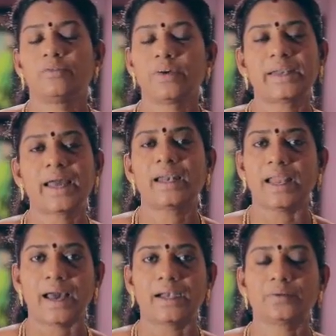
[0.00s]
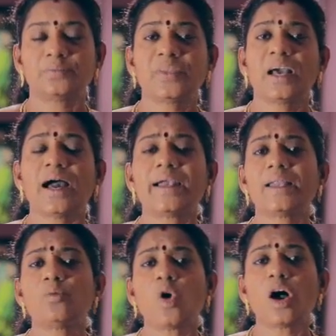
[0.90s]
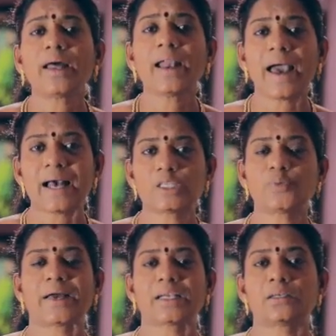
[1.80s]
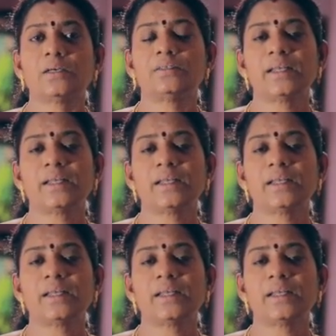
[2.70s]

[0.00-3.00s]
fertile land. And in modern aspect,